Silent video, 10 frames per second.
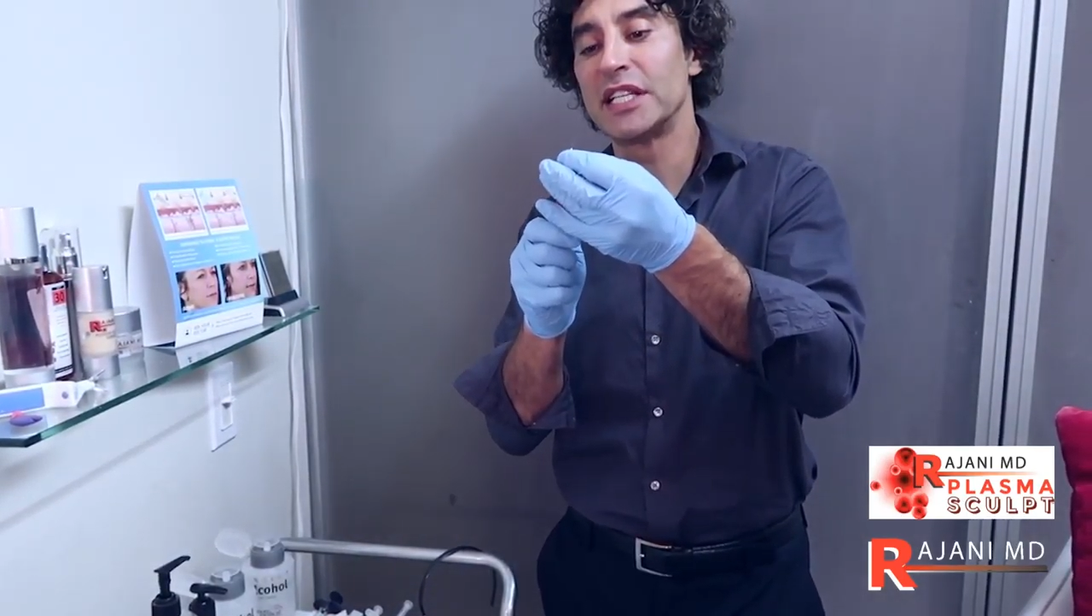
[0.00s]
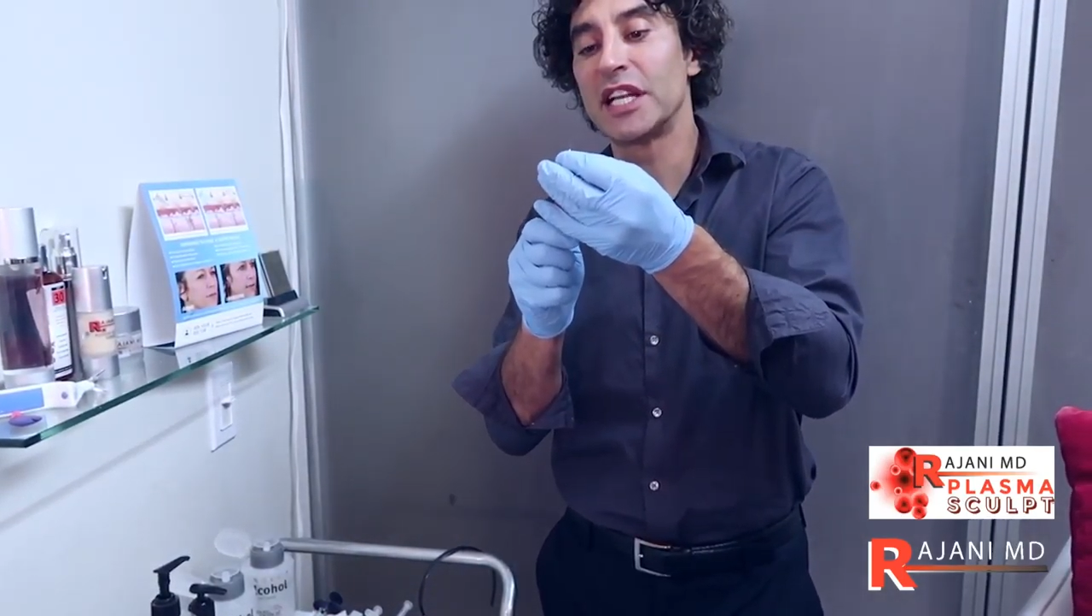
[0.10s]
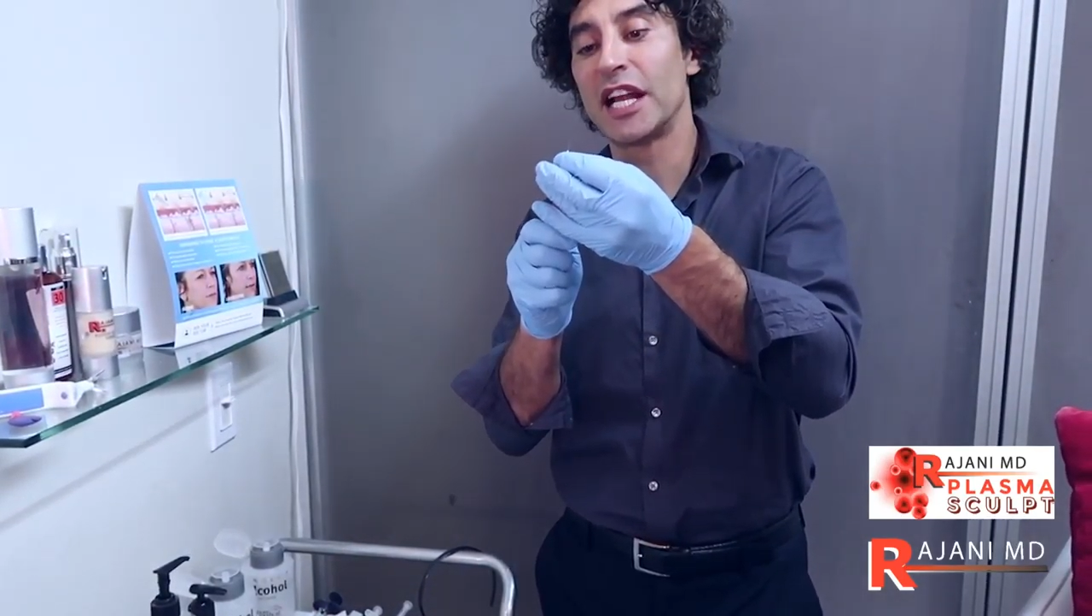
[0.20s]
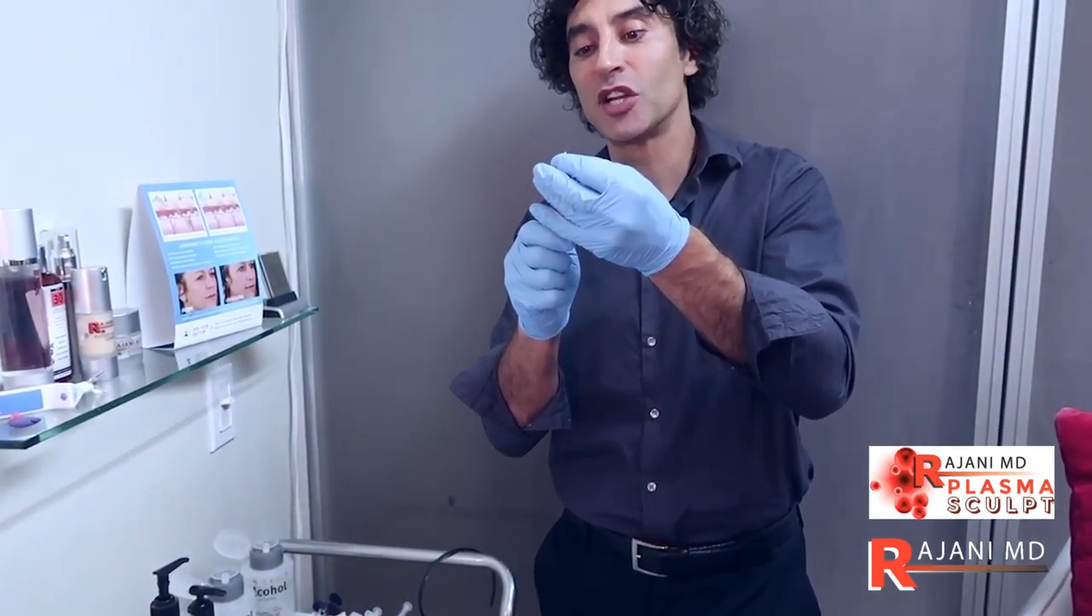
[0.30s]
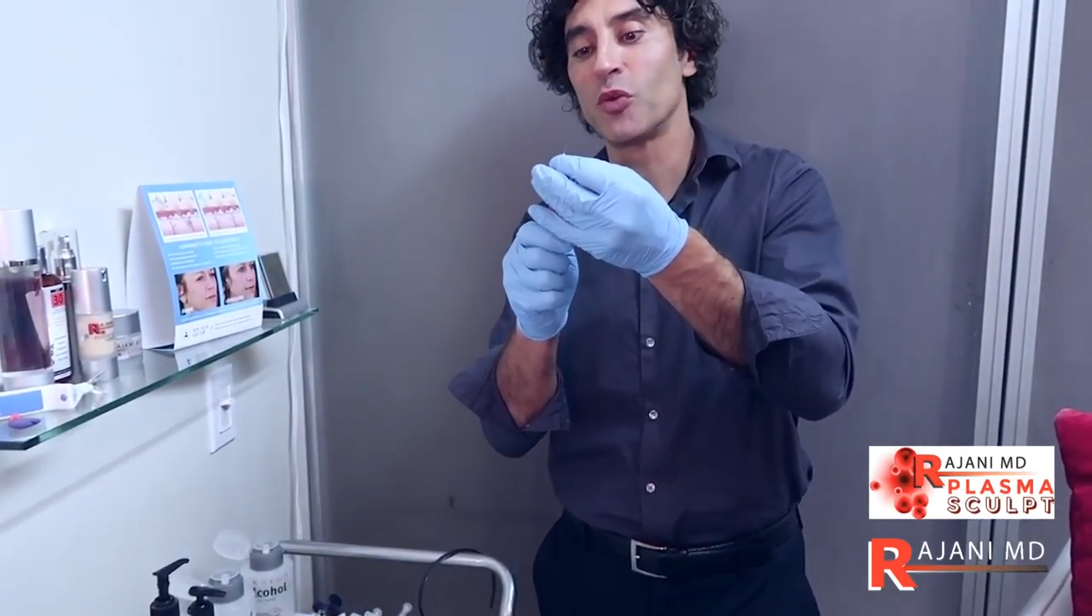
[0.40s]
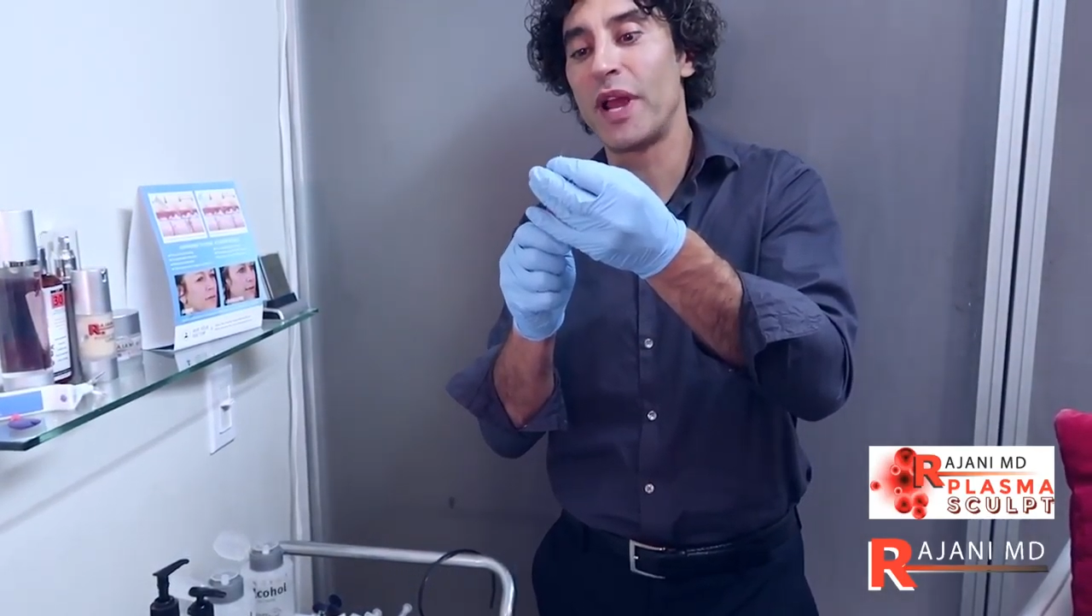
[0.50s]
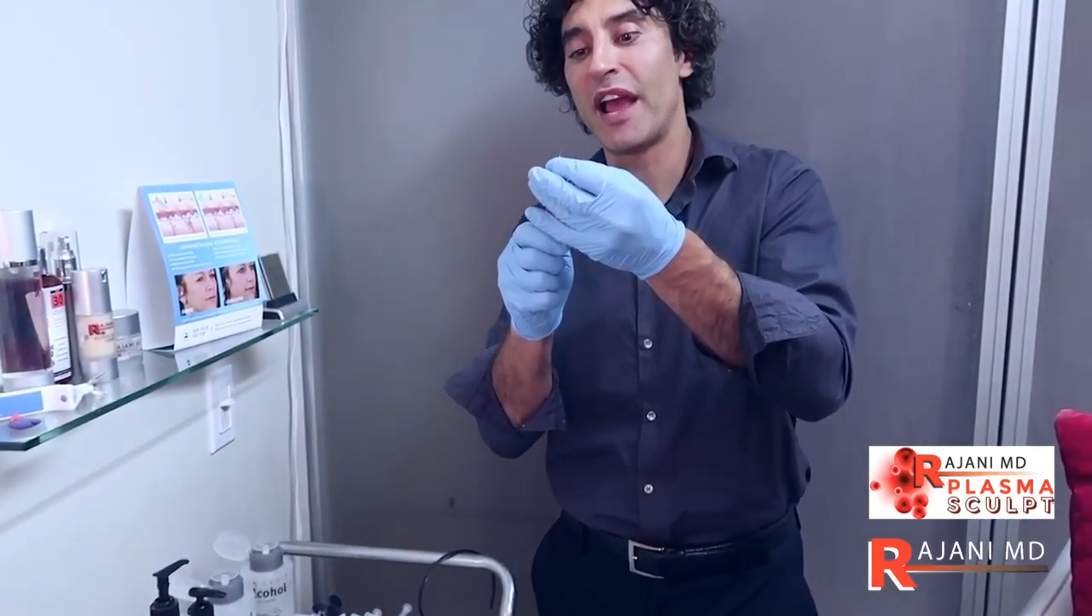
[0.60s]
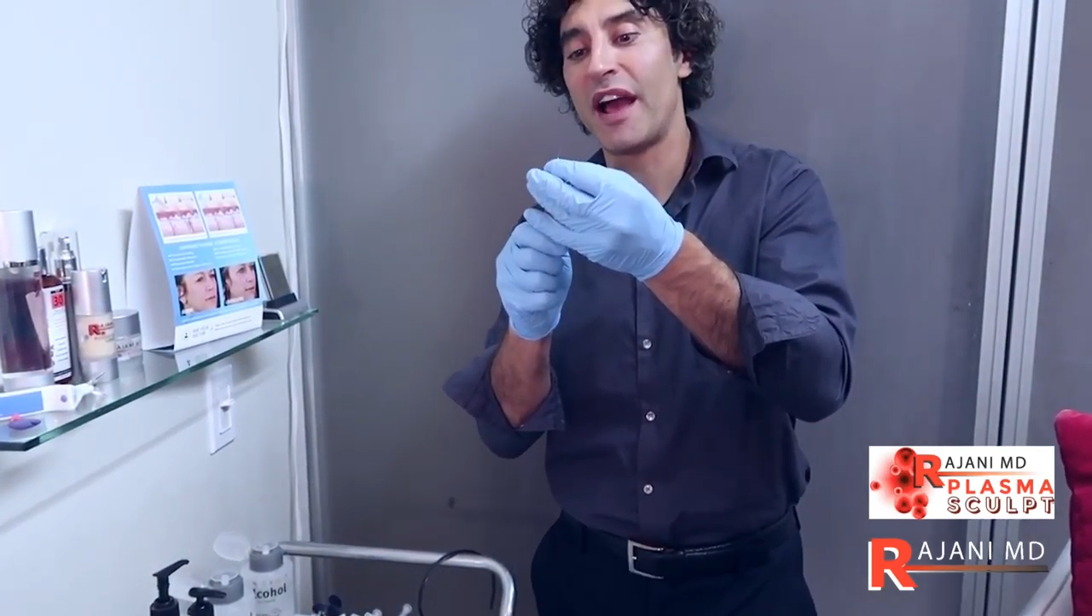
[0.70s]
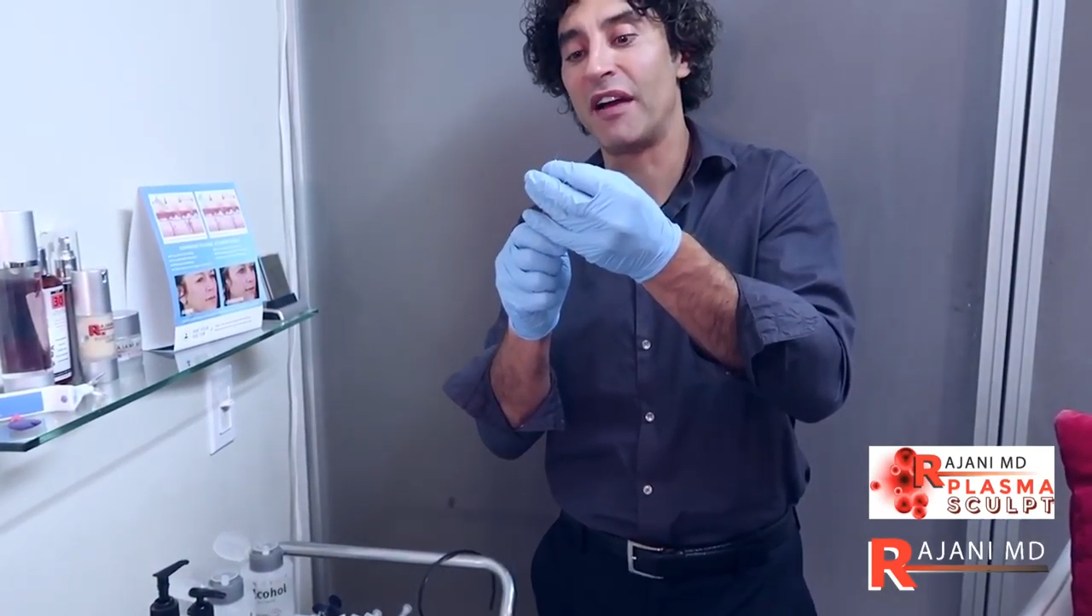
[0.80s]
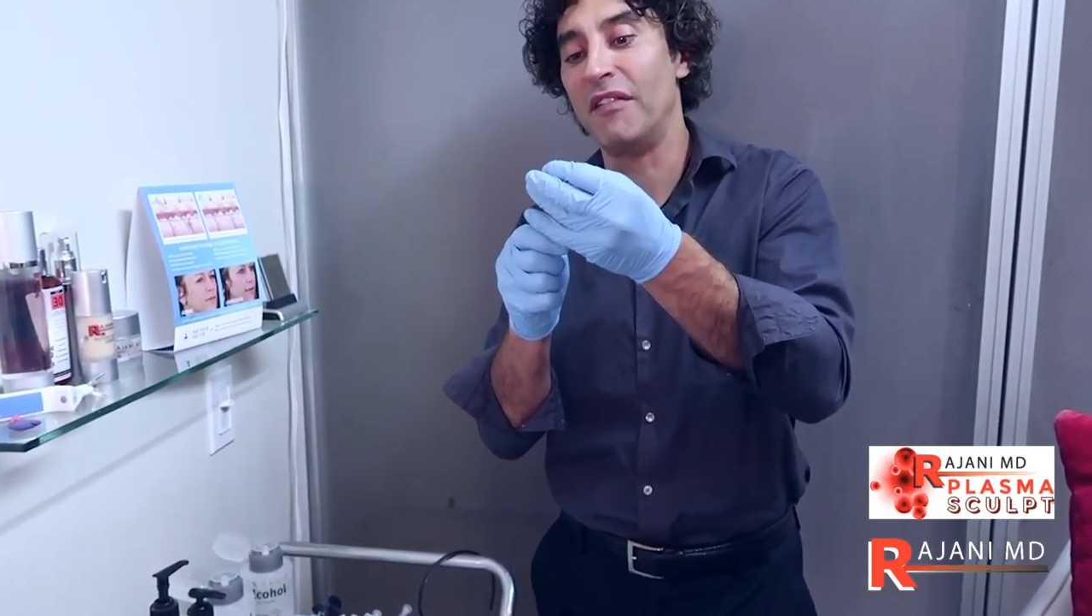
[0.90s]
tightener we
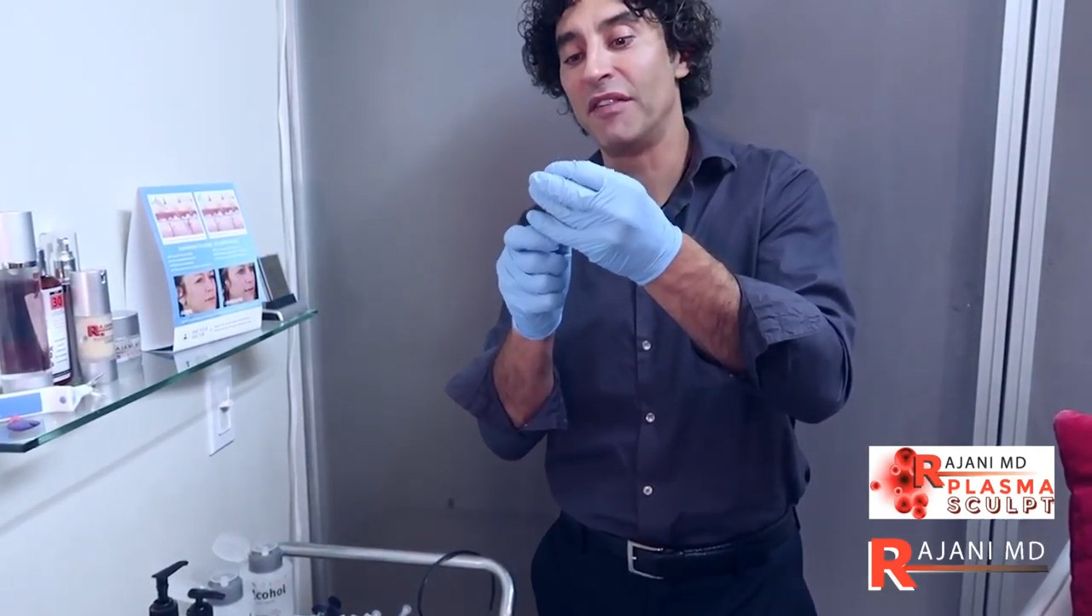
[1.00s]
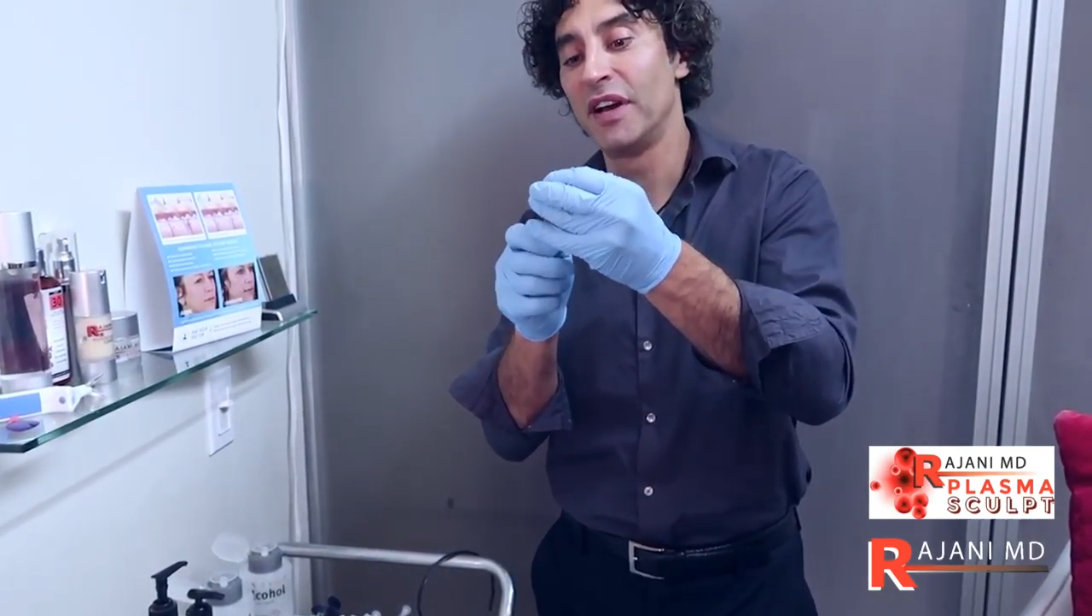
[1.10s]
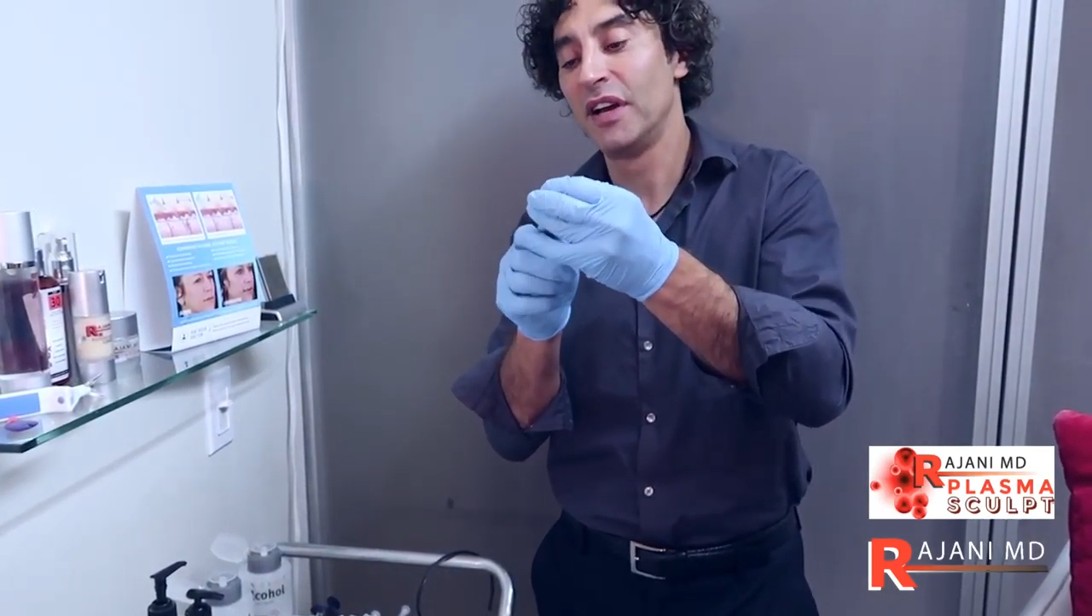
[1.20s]
have.